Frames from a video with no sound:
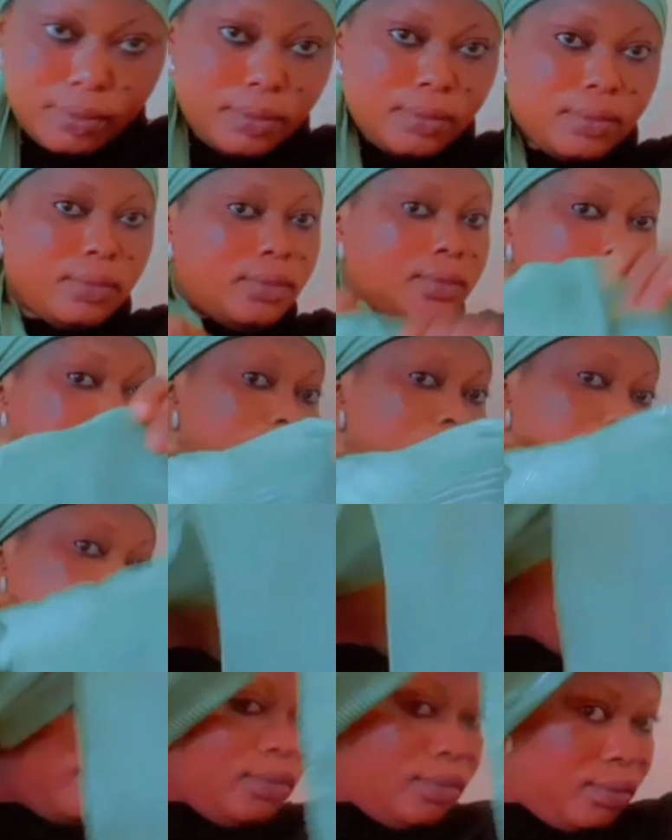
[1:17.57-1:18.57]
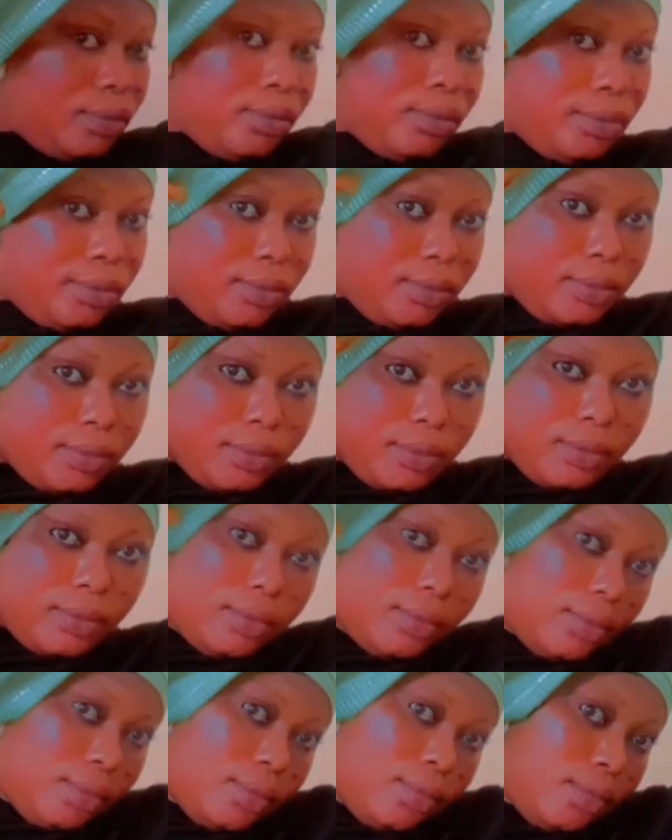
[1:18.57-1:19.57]
you'll be the first person to be
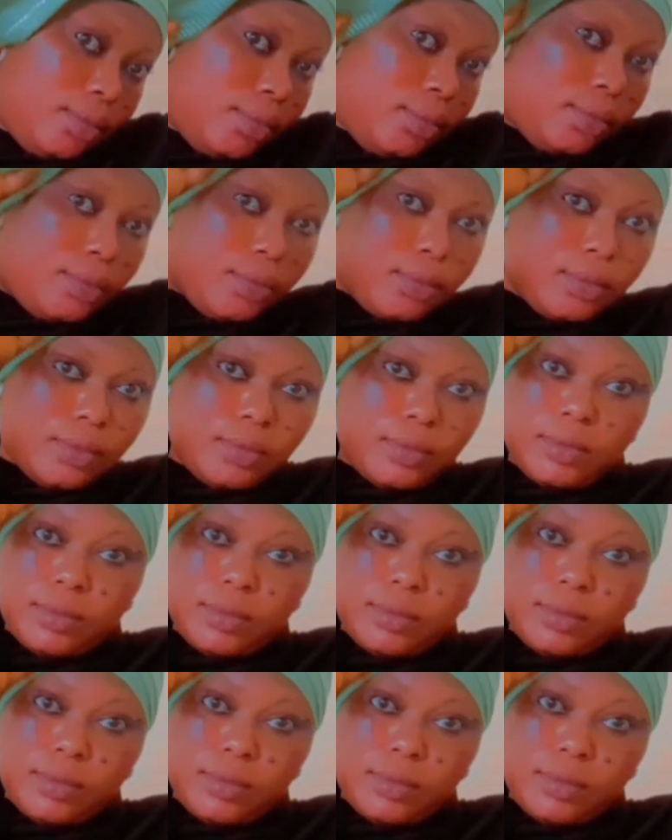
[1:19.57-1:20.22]
notified.